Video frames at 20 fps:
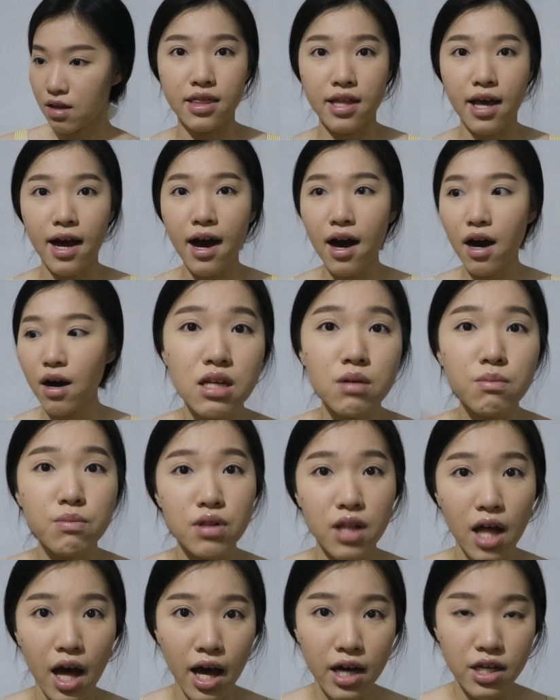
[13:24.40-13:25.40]
Now the
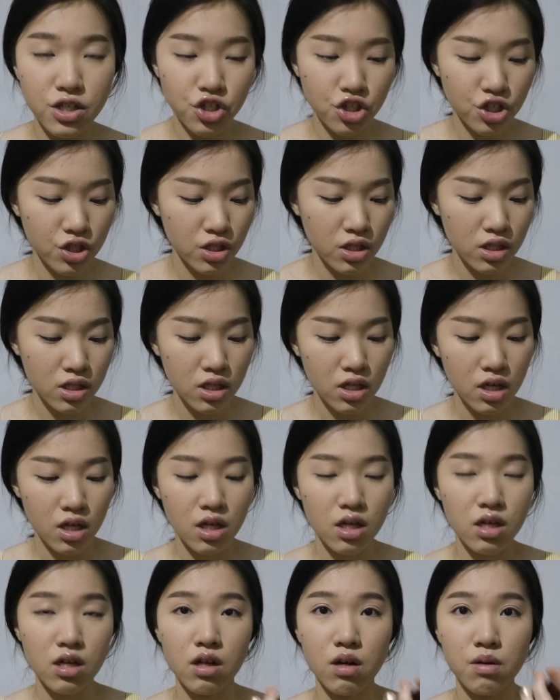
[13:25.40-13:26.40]
blush.
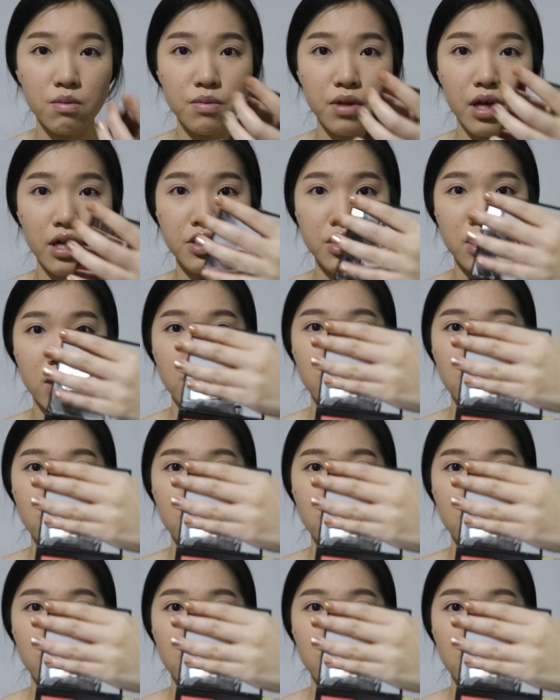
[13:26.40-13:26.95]
Kalau blush